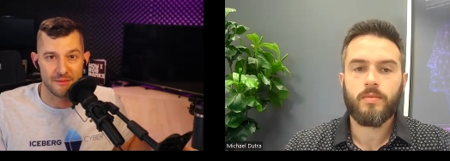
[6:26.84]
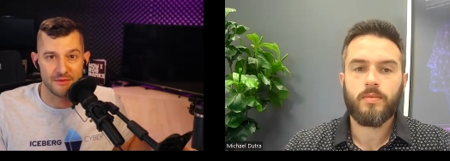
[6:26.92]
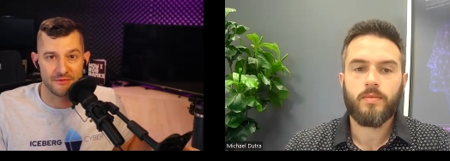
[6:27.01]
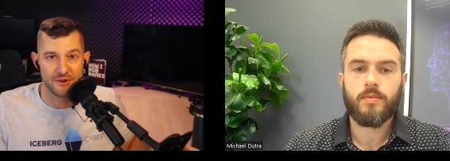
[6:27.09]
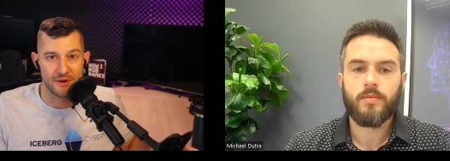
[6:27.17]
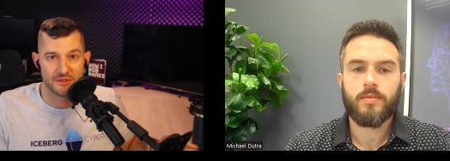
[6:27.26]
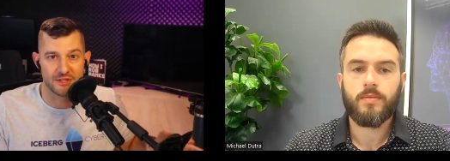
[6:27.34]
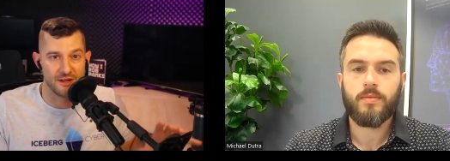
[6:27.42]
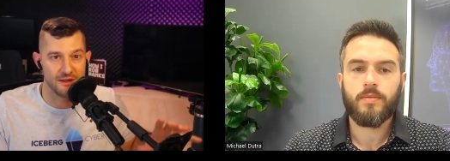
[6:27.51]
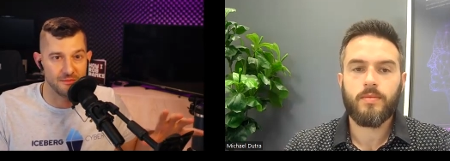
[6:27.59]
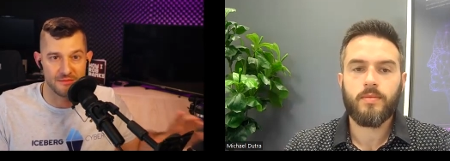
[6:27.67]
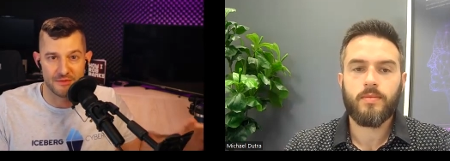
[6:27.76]
Speaker 1: from
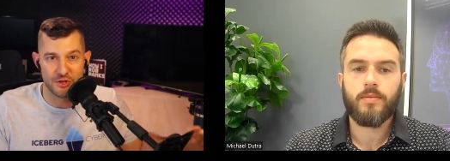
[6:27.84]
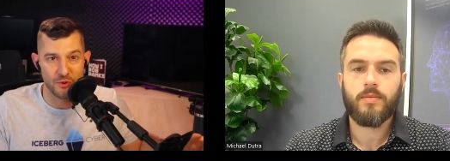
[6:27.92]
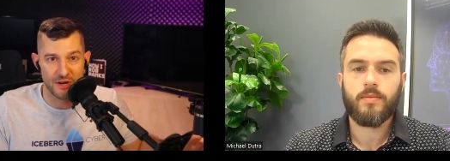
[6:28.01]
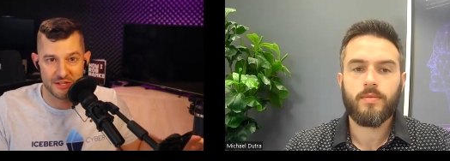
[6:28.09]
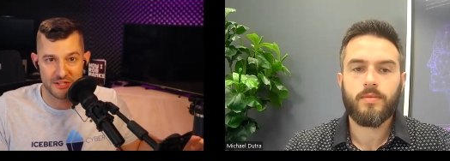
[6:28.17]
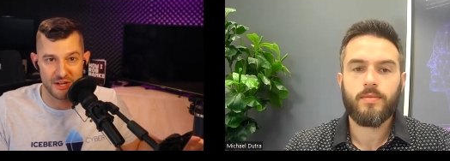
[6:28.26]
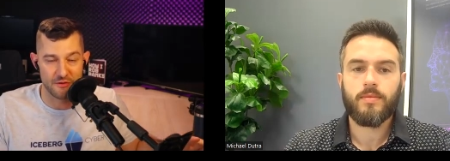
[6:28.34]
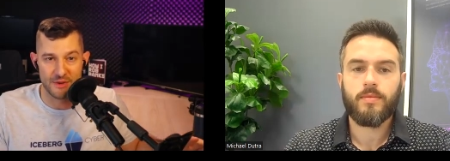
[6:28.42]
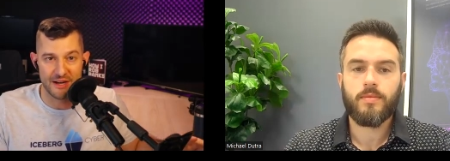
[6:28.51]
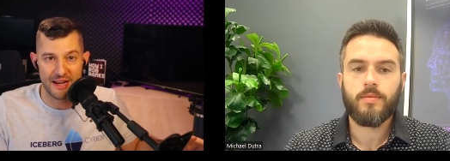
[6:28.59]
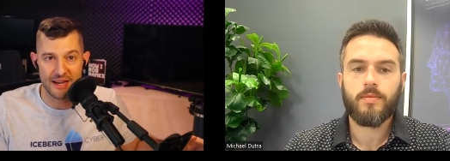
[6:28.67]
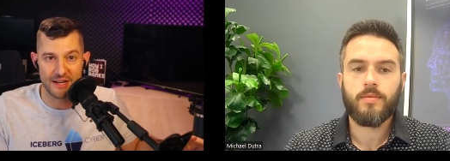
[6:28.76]
some US
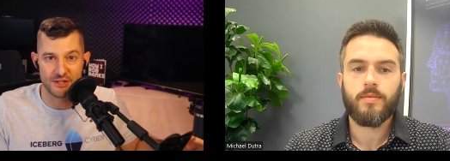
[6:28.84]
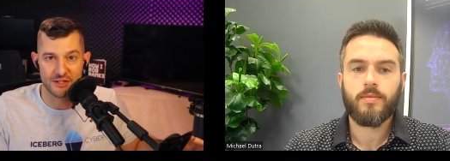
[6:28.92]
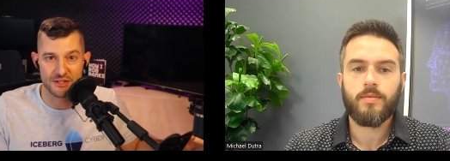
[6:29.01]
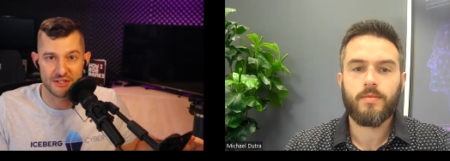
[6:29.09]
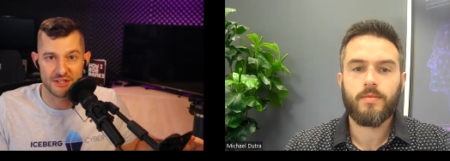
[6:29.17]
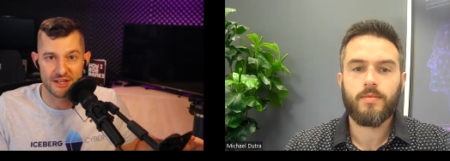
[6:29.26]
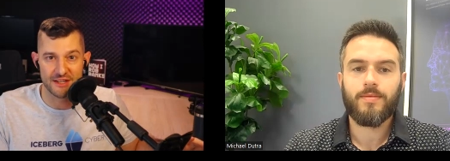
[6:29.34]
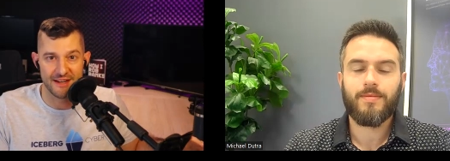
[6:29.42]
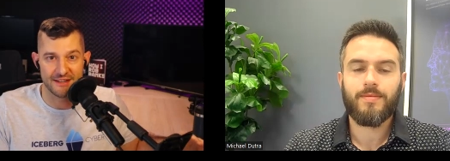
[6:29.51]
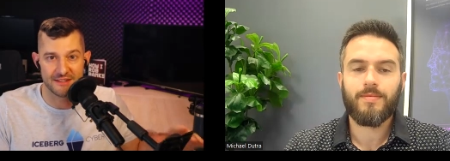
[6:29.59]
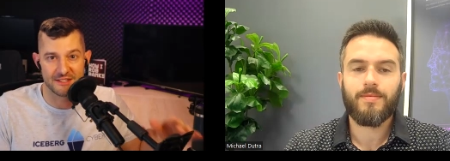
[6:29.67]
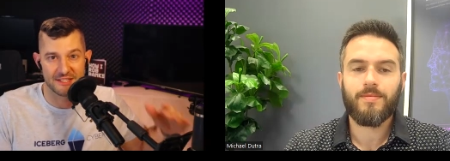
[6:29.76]
government agency
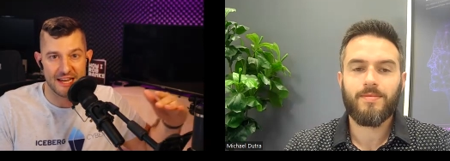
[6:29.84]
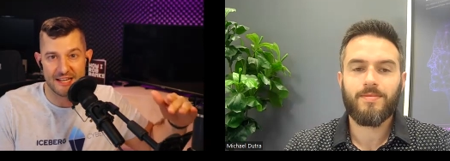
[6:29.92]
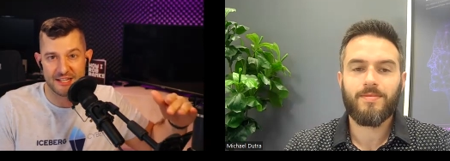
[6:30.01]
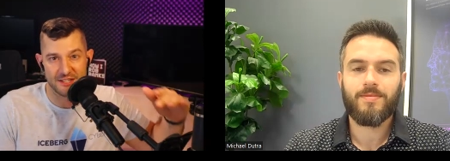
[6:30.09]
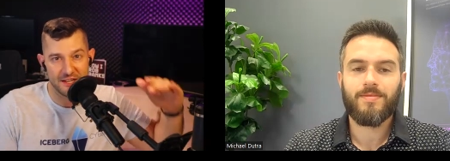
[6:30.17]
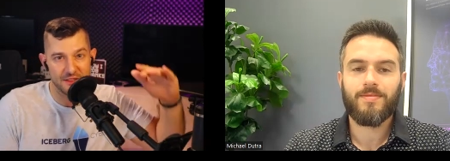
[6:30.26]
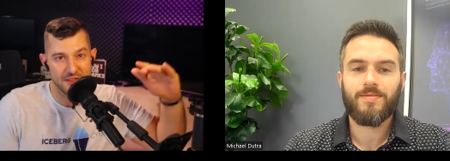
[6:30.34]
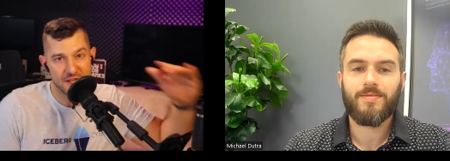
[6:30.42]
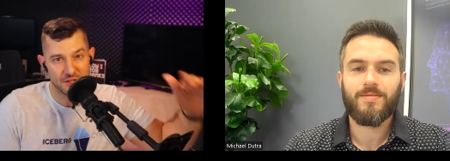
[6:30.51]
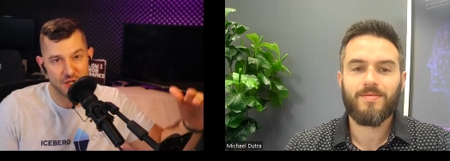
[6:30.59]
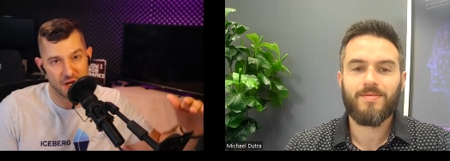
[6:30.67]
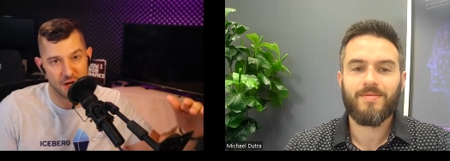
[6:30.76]
that states like these are
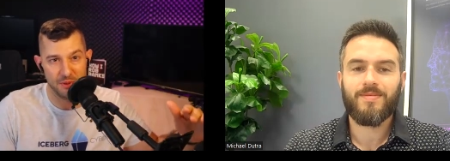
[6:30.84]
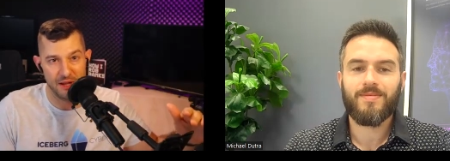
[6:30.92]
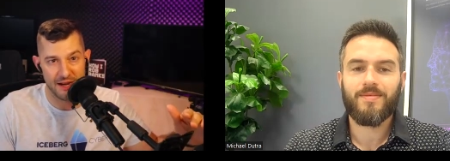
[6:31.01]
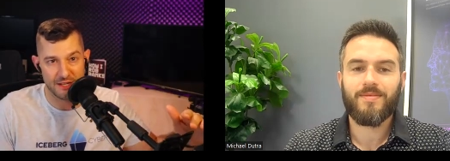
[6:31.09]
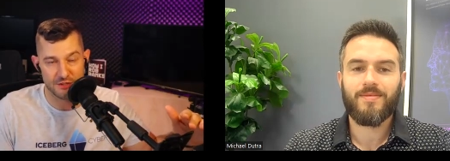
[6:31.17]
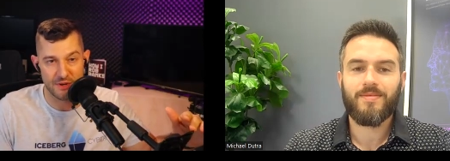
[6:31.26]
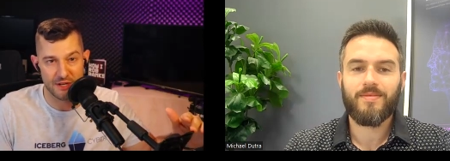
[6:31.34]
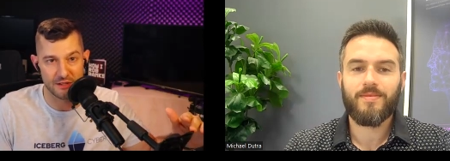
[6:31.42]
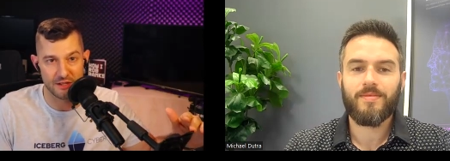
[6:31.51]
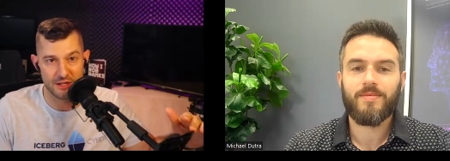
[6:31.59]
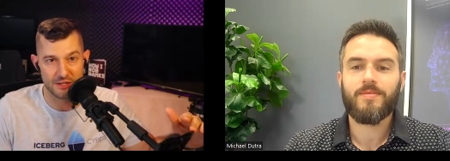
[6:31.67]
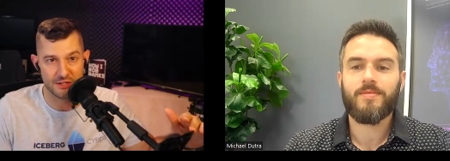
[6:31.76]
the compliance
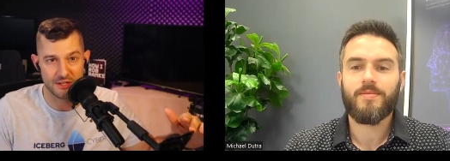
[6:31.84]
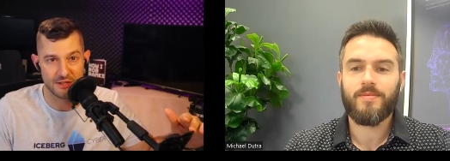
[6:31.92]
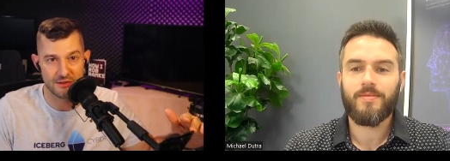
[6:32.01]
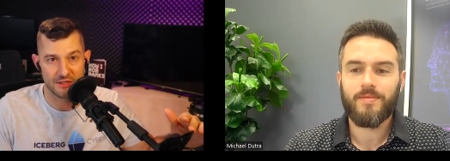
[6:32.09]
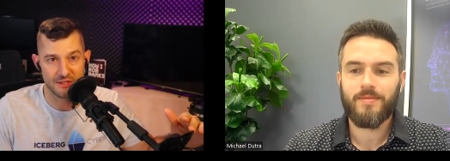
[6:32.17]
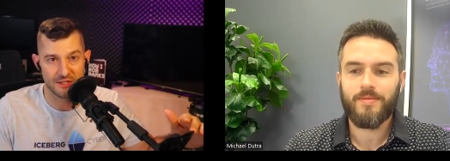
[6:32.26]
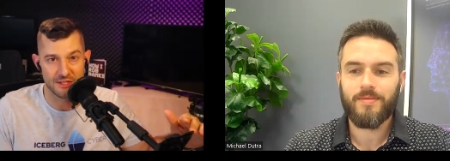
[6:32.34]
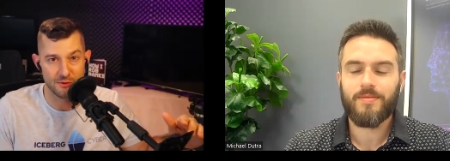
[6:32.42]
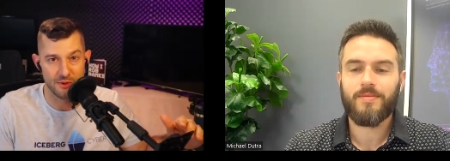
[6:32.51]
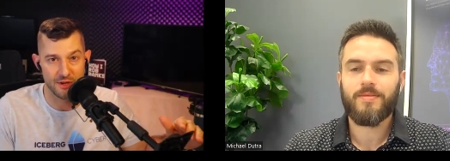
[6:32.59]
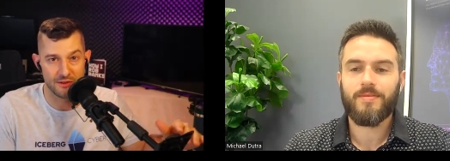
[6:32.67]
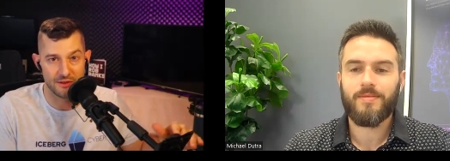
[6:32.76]
regulations that you need to deal
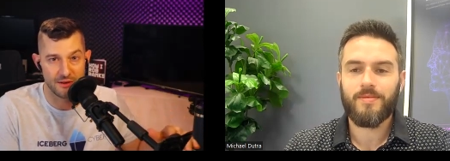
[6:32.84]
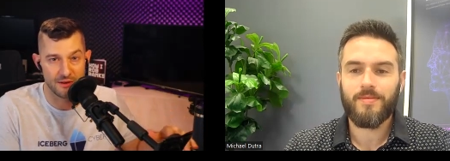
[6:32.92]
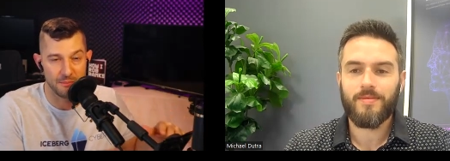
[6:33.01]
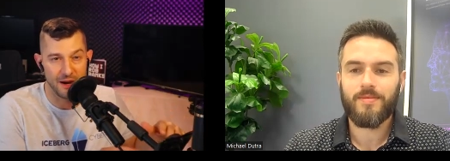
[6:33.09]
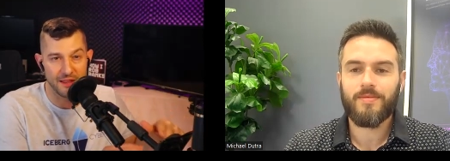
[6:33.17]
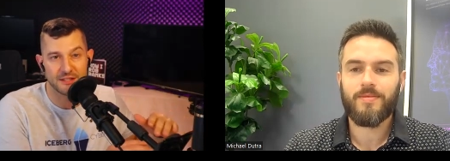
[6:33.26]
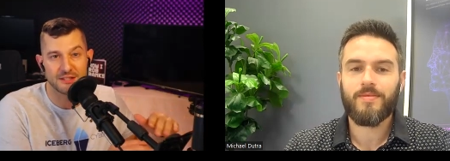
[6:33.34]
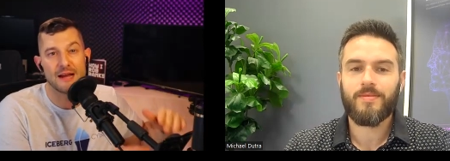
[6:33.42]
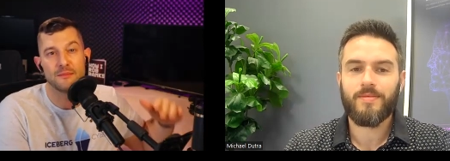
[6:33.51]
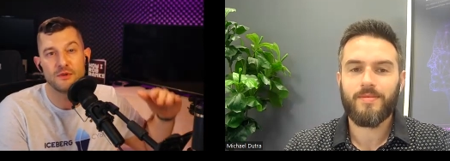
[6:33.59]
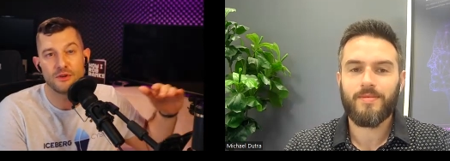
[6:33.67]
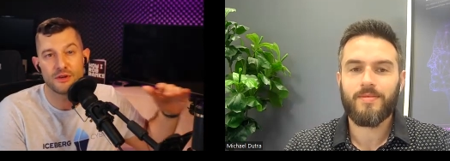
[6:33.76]
with. By the time
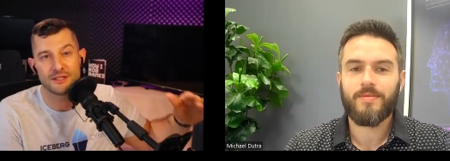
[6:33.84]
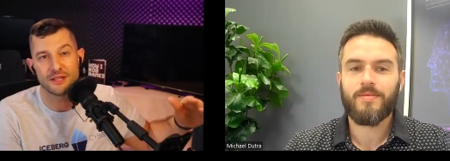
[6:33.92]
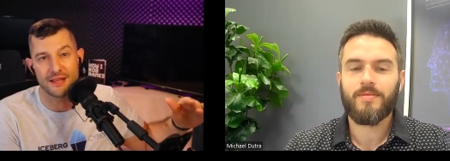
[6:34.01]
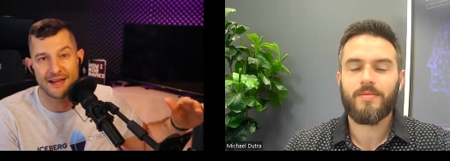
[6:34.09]
you get to that